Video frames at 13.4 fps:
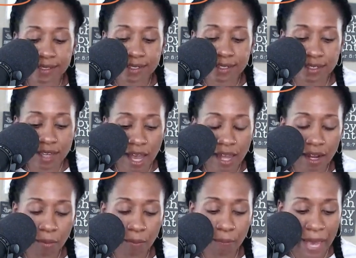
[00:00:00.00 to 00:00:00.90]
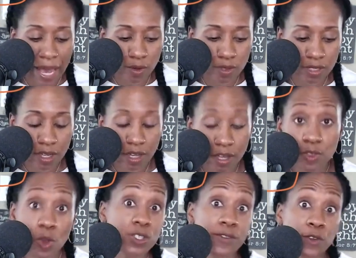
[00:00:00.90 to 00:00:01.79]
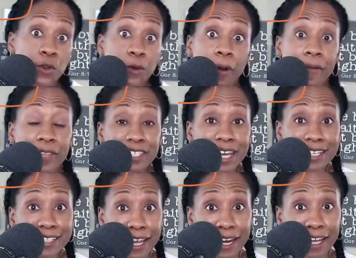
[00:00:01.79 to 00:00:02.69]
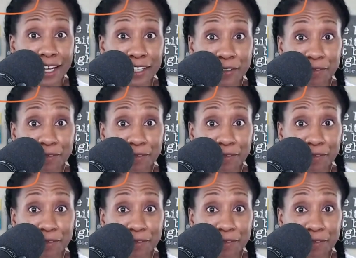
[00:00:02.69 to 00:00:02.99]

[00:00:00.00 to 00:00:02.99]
is not about those of you who are on the Titanic.